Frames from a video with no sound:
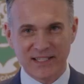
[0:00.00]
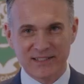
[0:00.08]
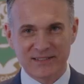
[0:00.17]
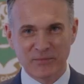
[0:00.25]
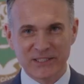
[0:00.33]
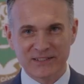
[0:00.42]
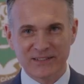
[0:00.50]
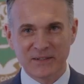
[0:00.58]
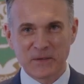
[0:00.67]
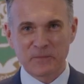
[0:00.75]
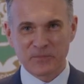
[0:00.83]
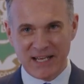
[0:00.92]
sense, Minister?
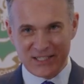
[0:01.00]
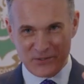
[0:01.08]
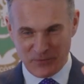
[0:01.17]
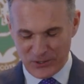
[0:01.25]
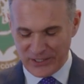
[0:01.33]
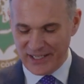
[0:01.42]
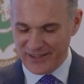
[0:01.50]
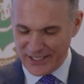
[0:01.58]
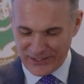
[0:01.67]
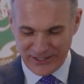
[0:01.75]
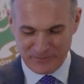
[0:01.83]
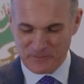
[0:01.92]
Yes? Okay,
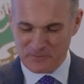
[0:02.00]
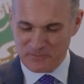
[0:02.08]
thank God.